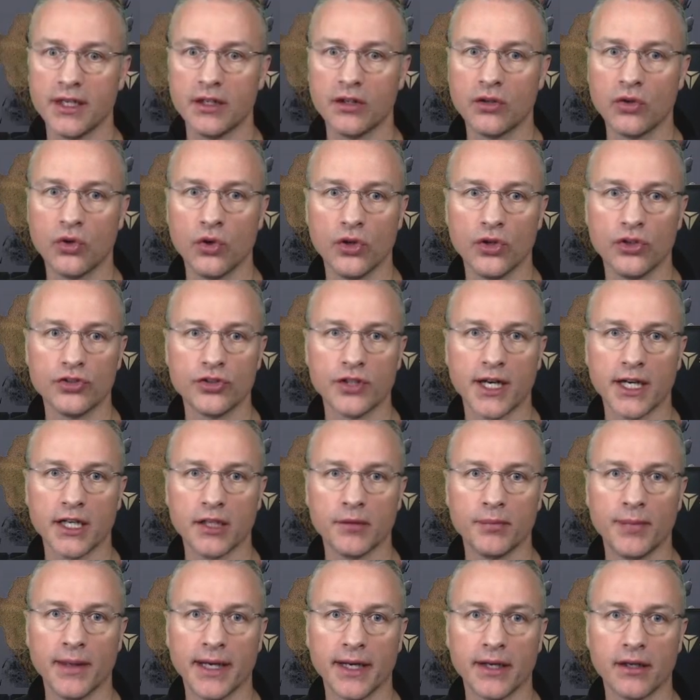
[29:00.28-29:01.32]
contract
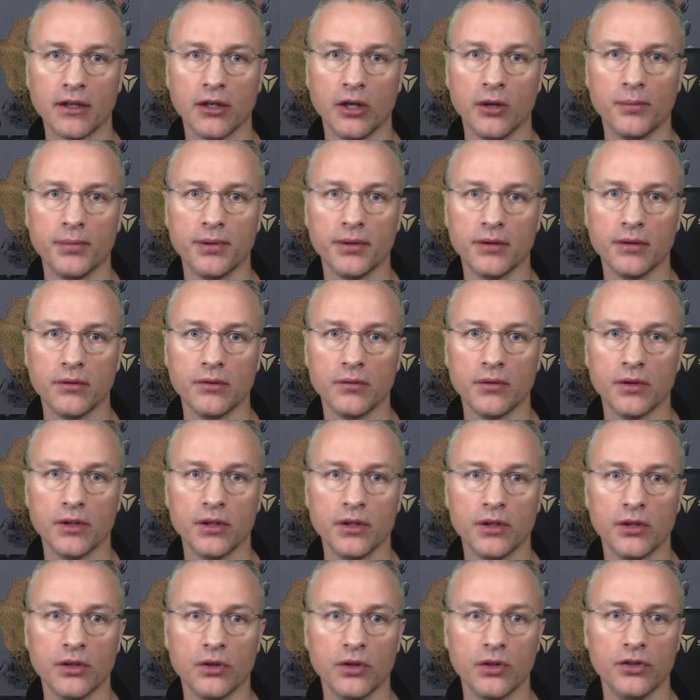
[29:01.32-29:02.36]
back up. We're
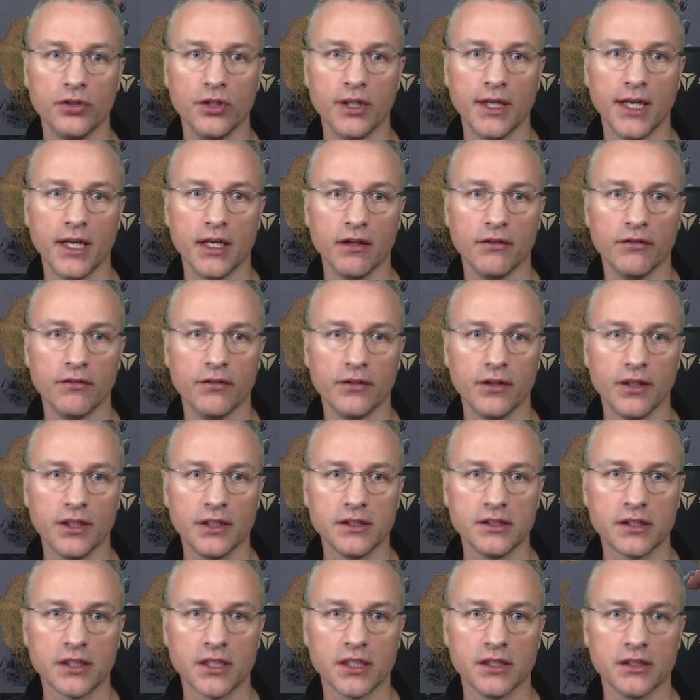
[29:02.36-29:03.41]
not doing any of
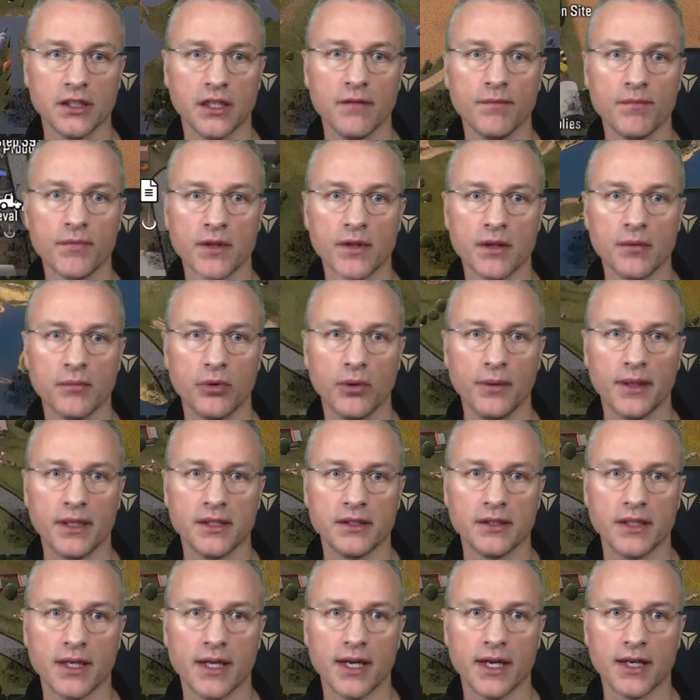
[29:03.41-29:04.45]
this probably because
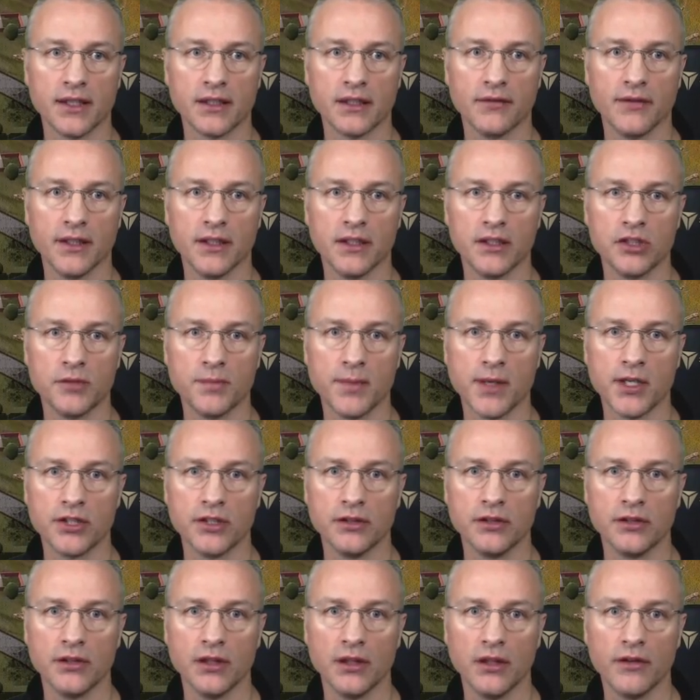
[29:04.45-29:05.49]
I activated
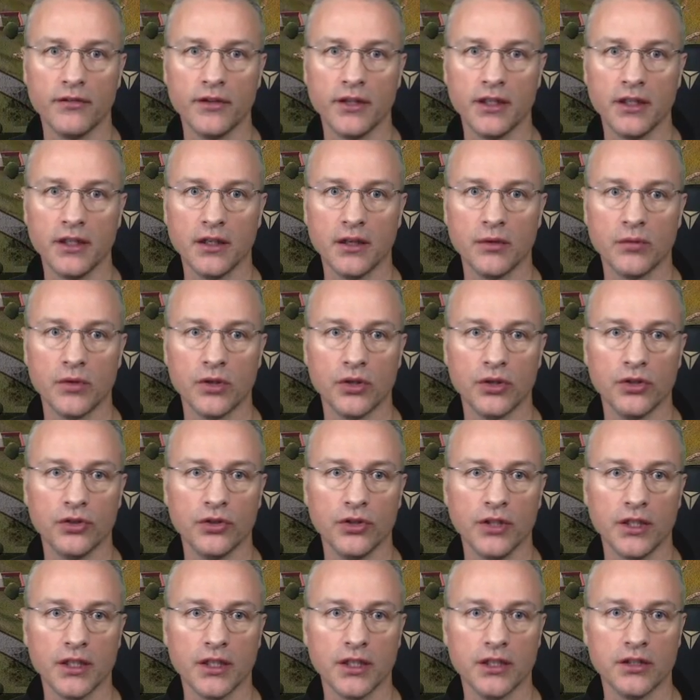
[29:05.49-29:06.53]
special delivery and we're not
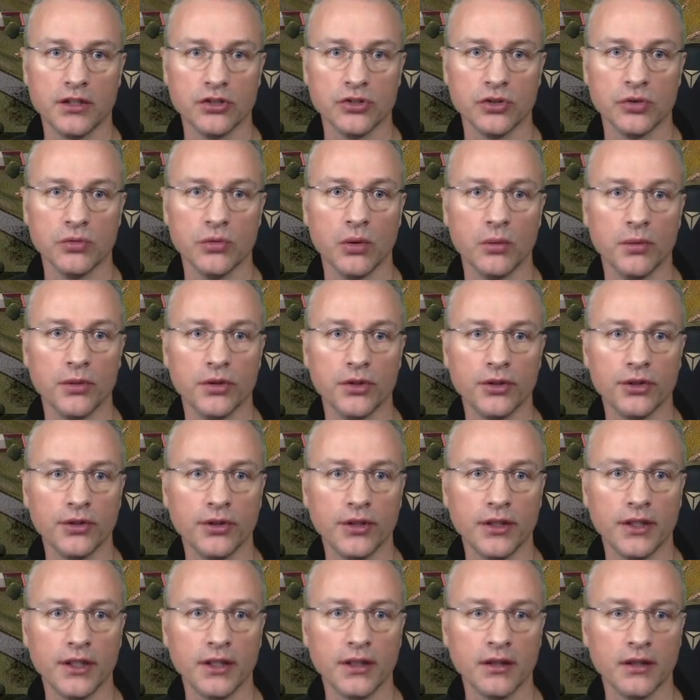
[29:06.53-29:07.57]
doing it. It doesn't know what we're
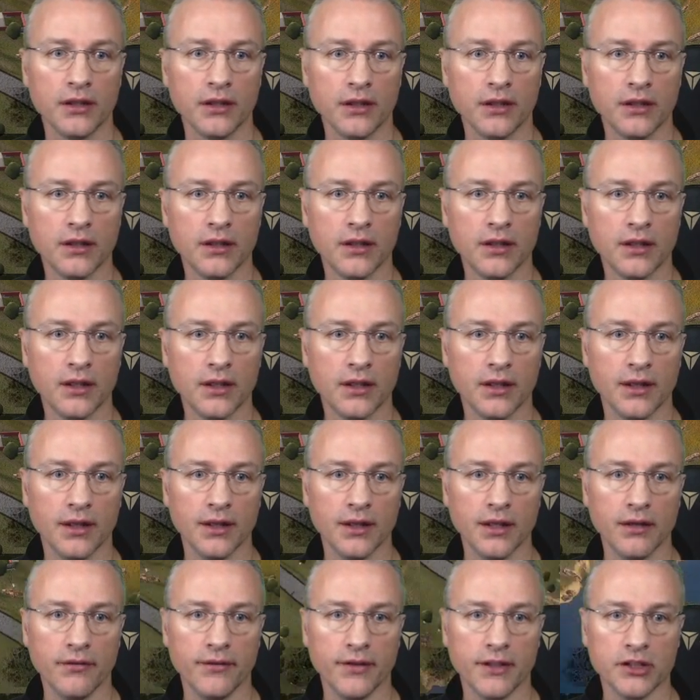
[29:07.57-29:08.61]
doing.
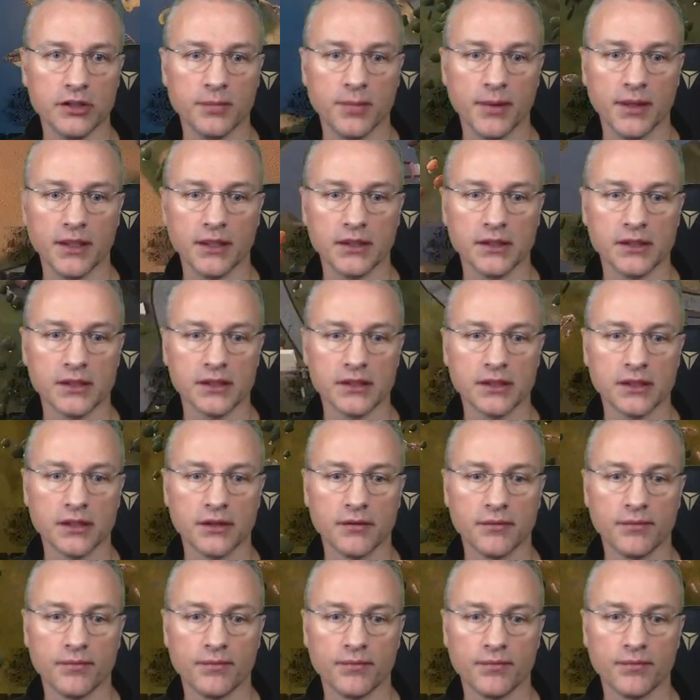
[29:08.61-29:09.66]
Living space.
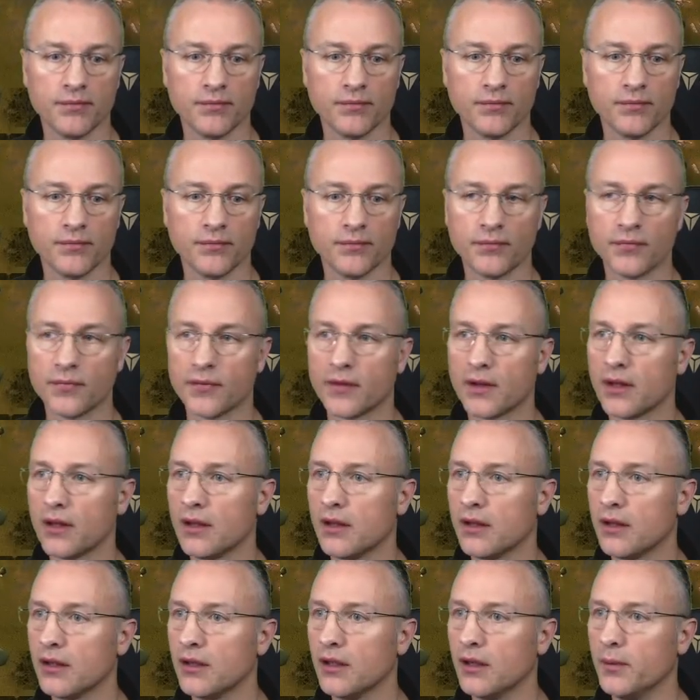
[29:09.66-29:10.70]

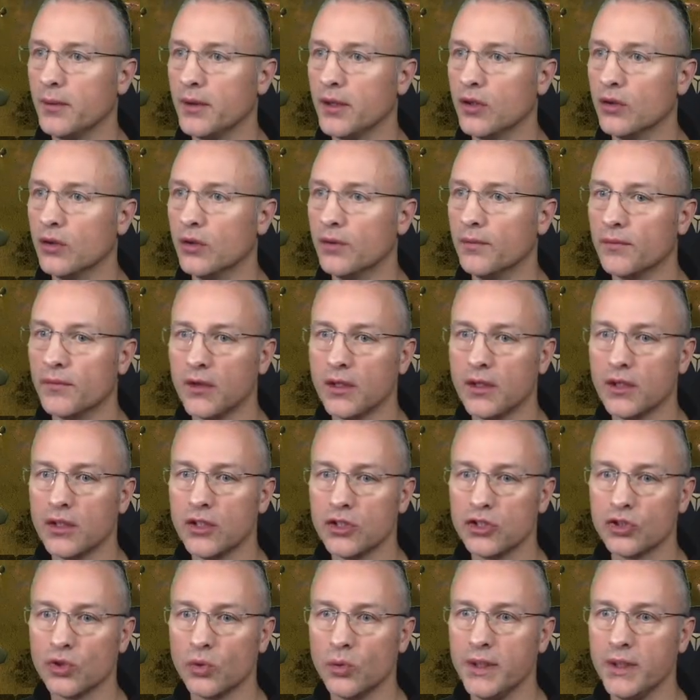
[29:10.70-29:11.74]
There we go.
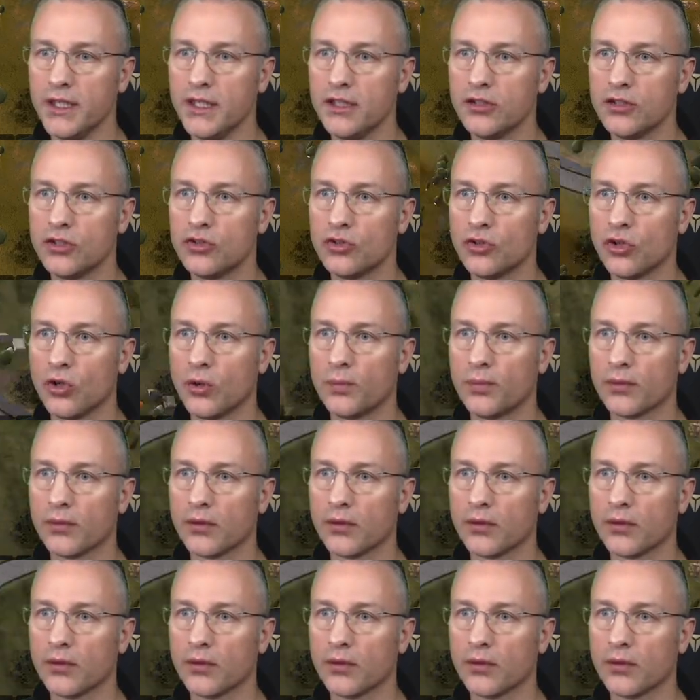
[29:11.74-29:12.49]
So we need to drop